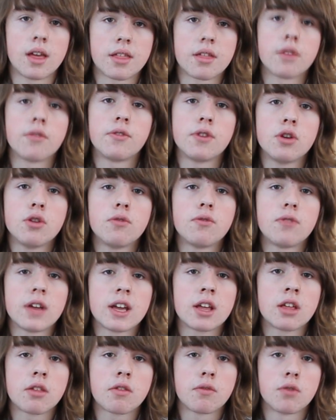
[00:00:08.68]
There's a few
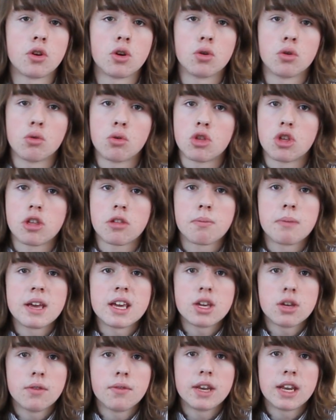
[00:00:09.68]
things that will just
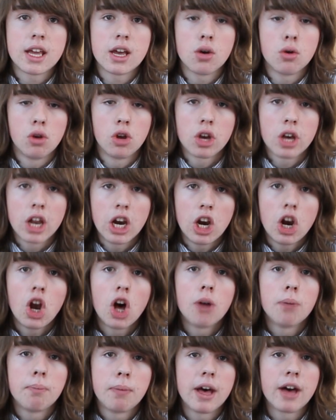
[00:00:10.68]
make your video look a
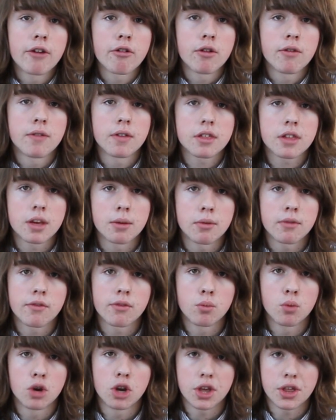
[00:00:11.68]
lot better if it's coming
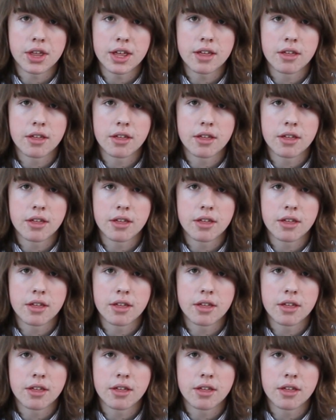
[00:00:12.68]
from one of